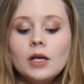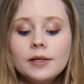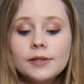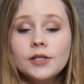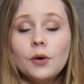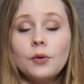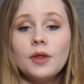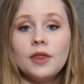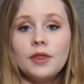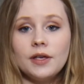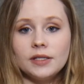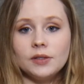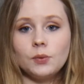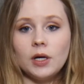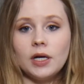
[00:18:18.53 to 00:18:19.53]
So
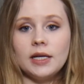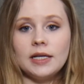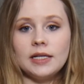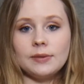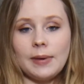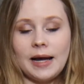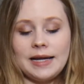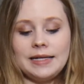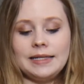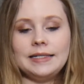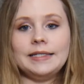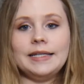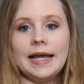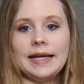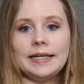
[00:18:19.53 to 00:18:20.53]
this one is my
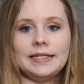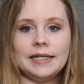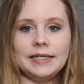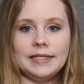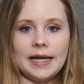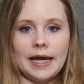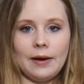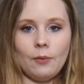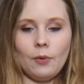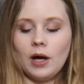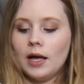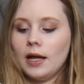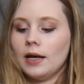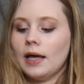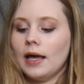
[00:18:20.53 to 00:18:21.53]
day-to-day one,